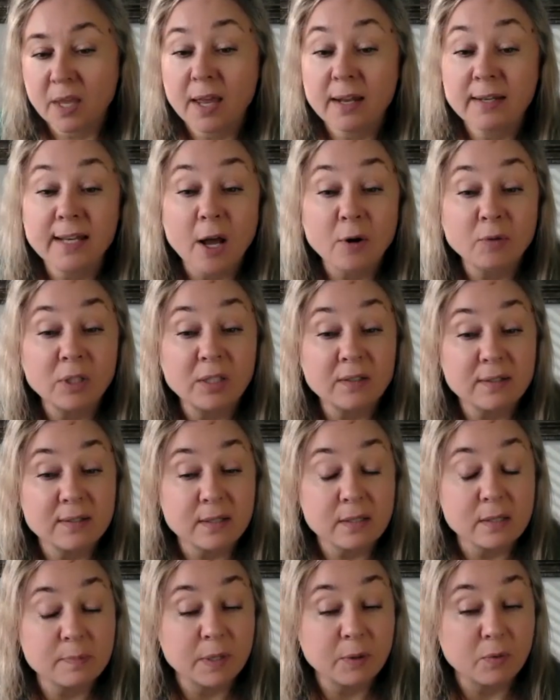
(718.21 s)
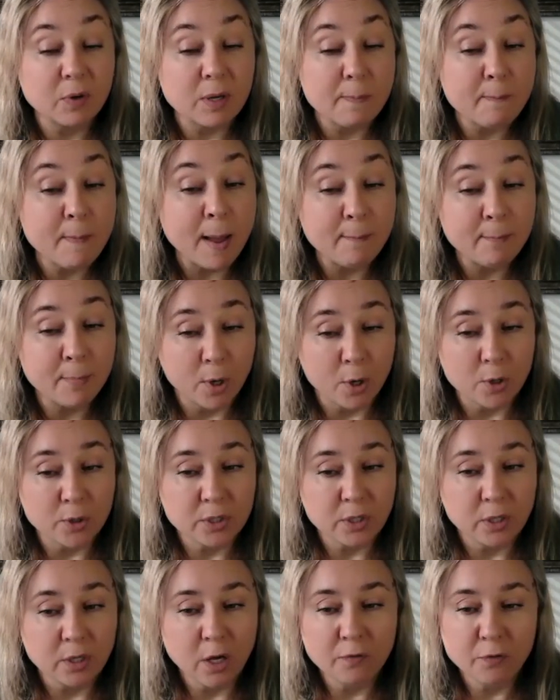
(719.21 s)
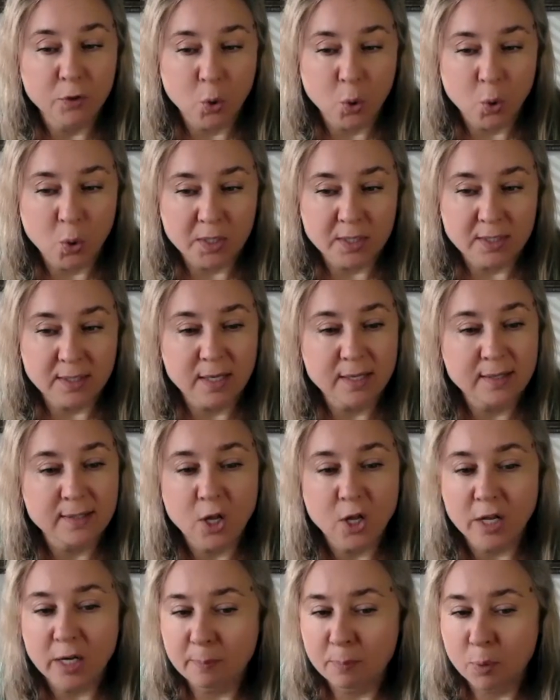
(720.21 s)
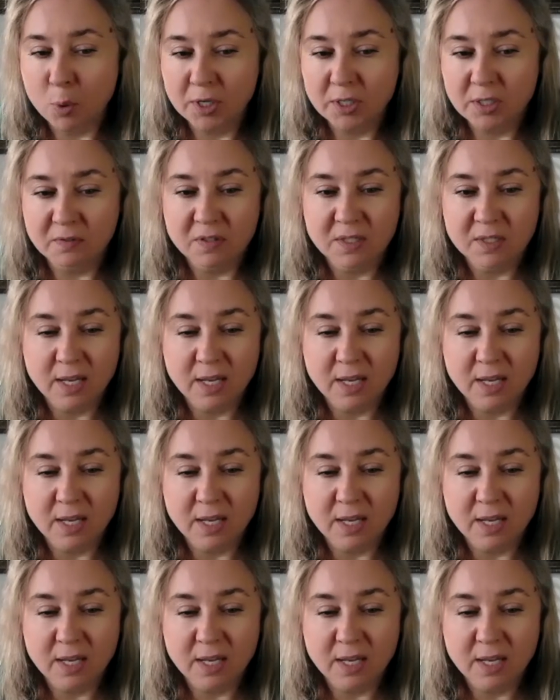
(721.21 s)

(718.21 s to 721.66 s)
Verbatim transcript: And now that this has been remembered, of course, it's not a point of